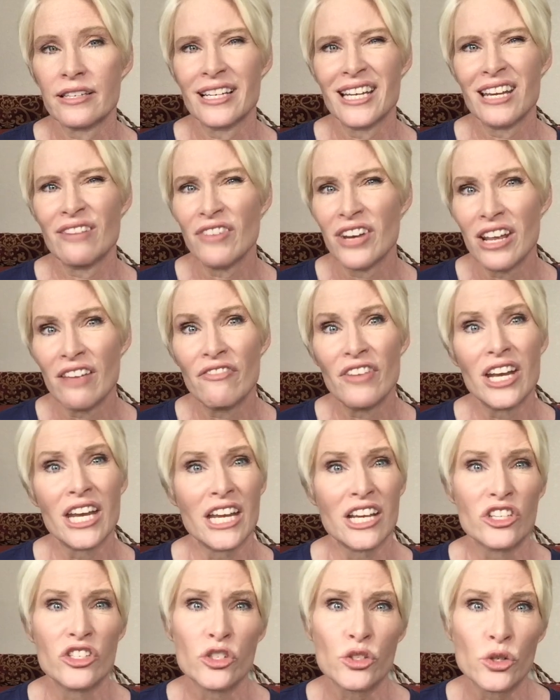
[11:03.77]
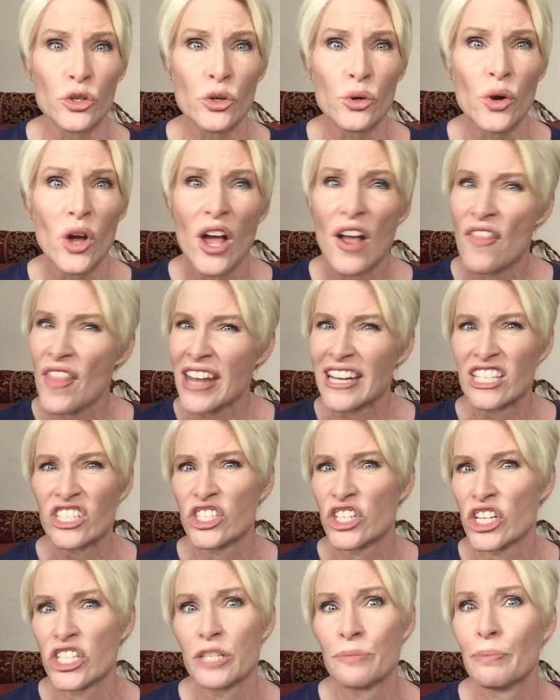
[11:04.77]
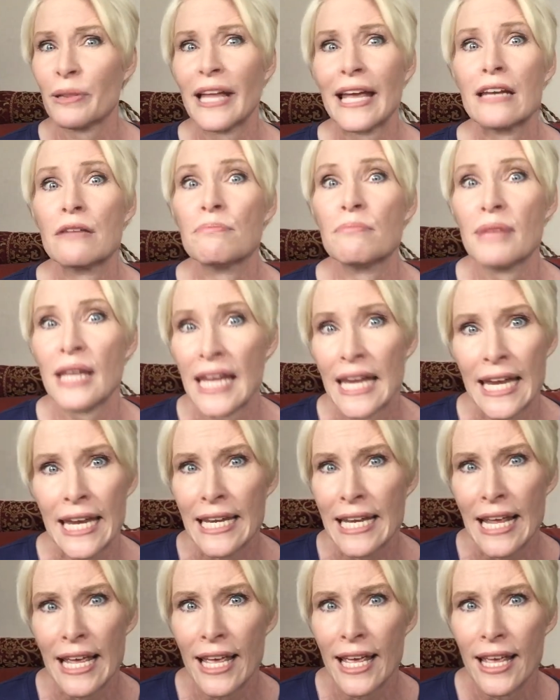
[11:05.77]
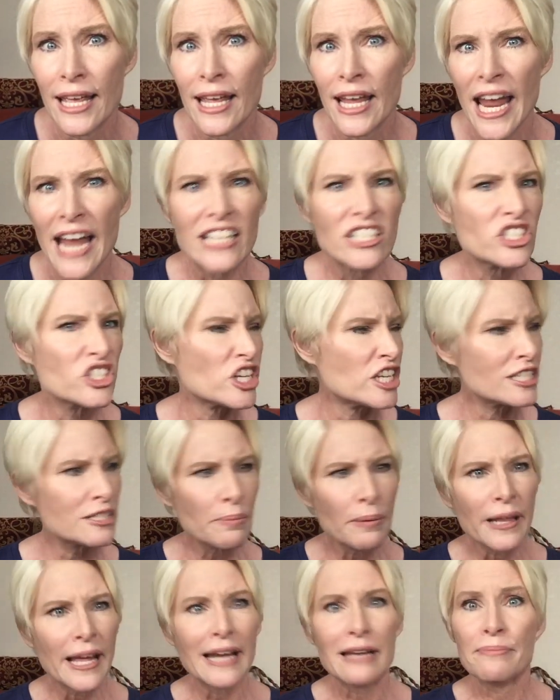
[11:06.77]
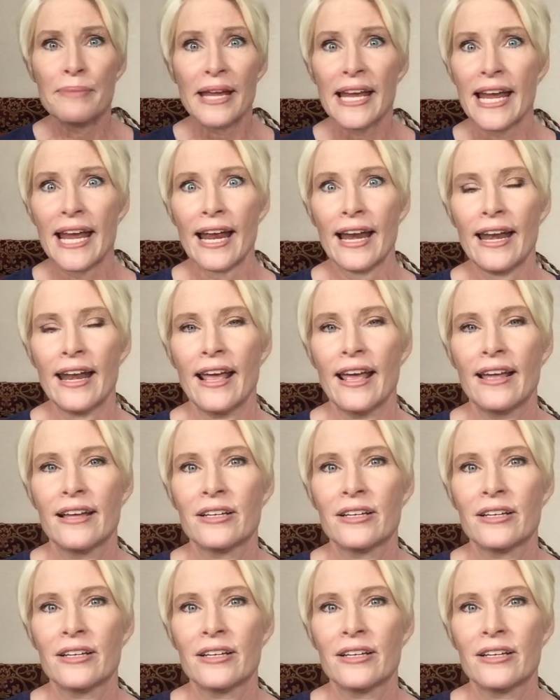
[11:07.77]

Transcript: And even if it is true that it's just plain mean, it's just plain mean.